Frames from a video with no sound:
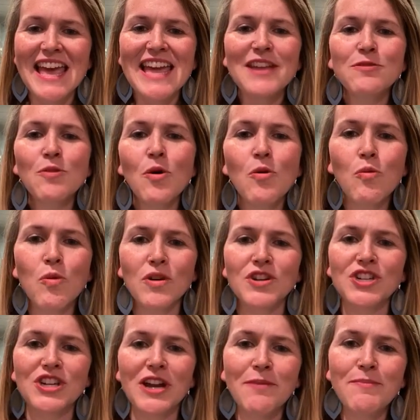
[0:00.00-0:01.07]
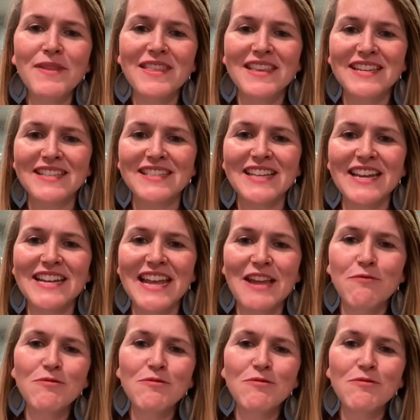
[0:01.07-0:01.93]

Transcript: In worship this Sunday,